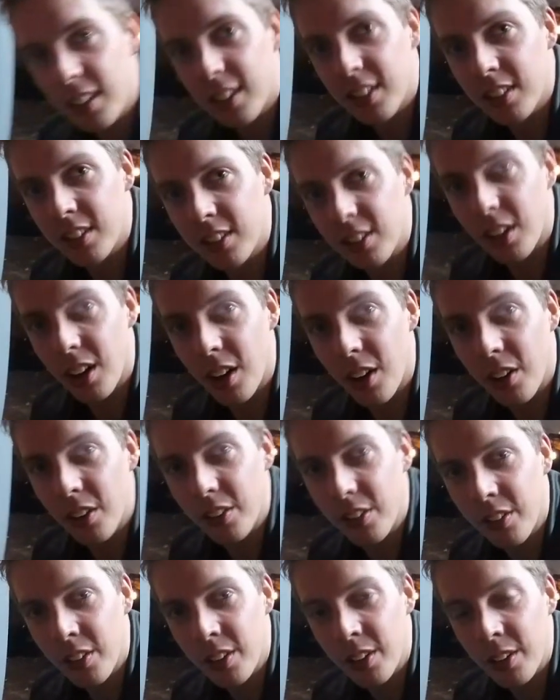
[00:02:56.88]
So
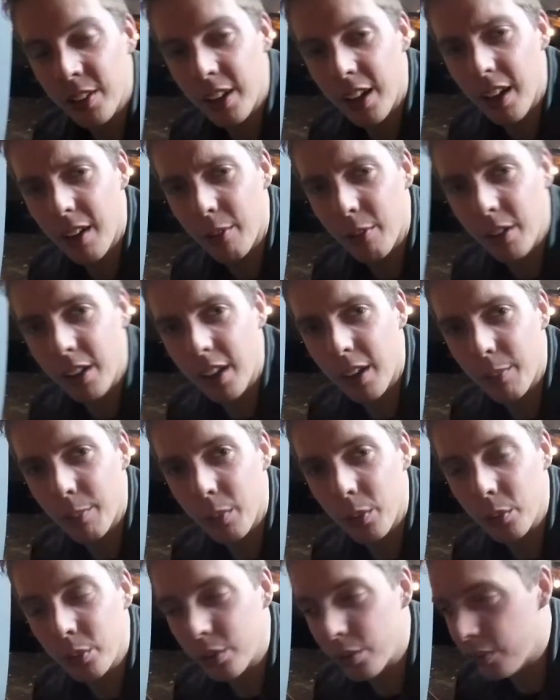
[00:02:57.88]
yeah, we got
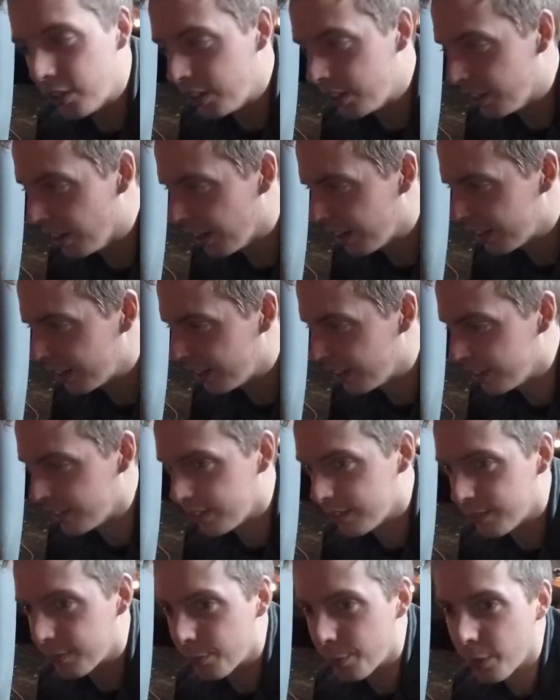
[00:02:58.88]
most of it done,
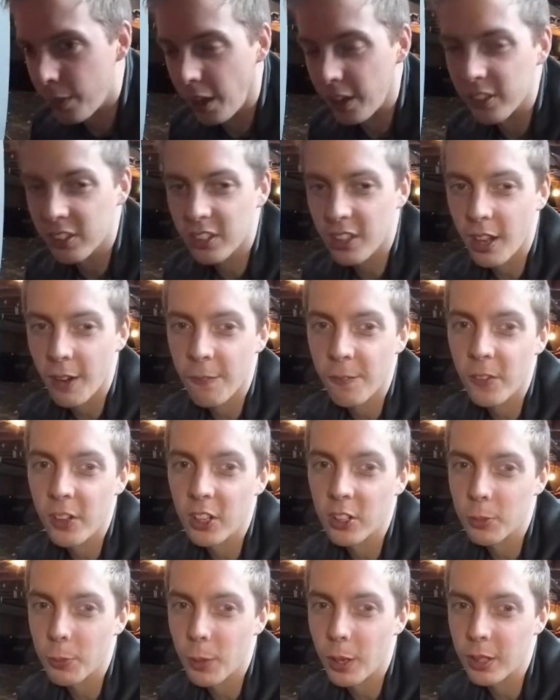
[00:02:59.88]
and I just gotta
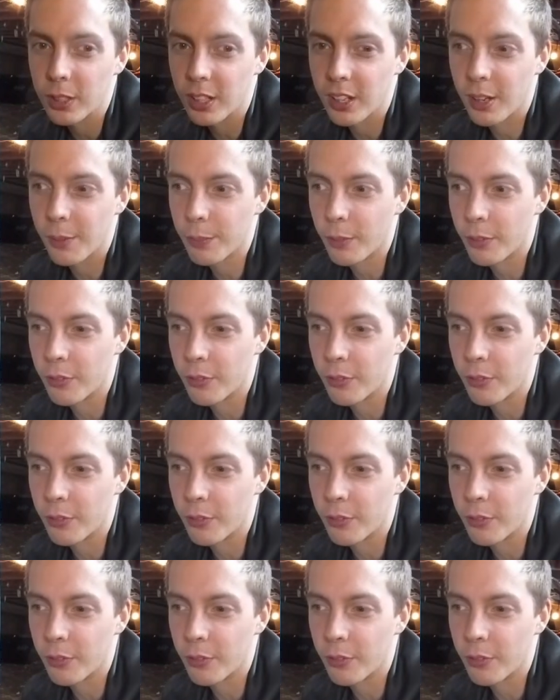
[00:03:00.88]
finish welding up the